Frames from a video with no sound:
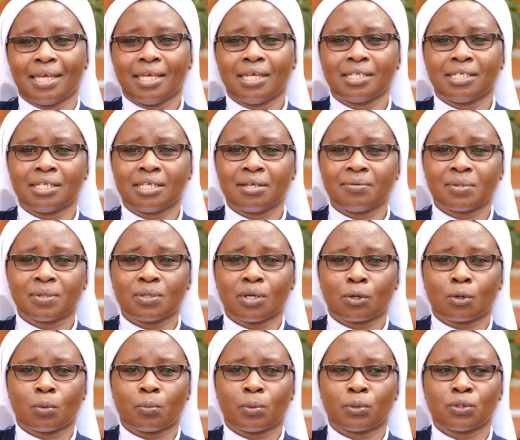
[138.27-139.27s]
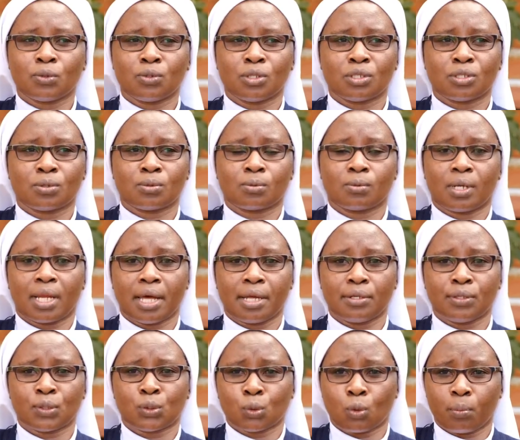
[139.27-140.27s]
It gives you an opportunity to
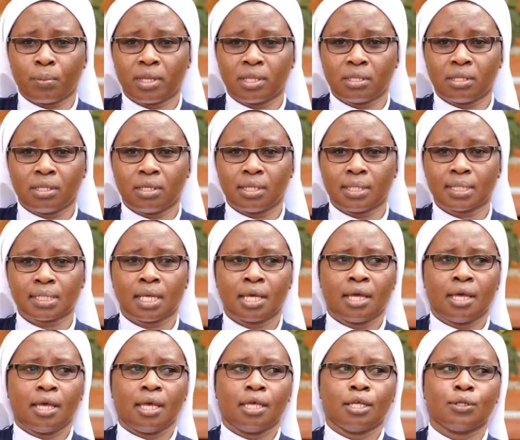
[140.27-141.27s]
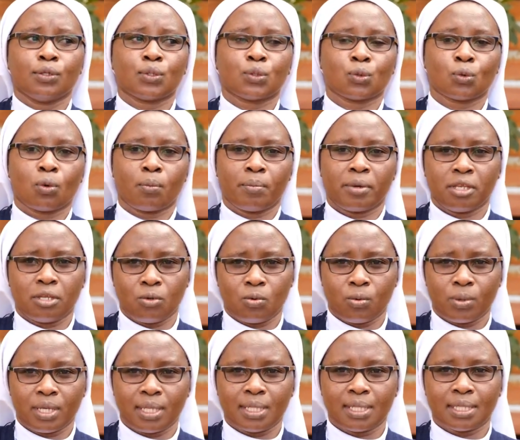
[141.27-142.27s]
learn so many things in so many
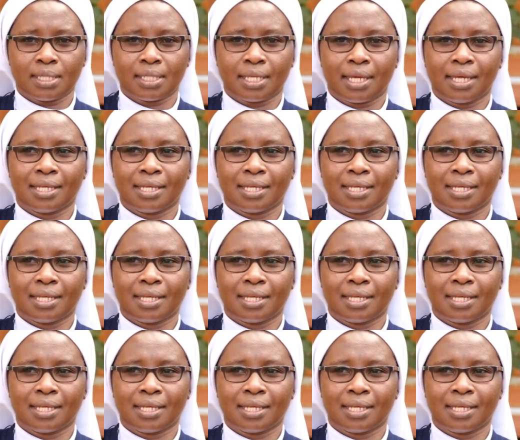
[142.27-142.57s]
ways,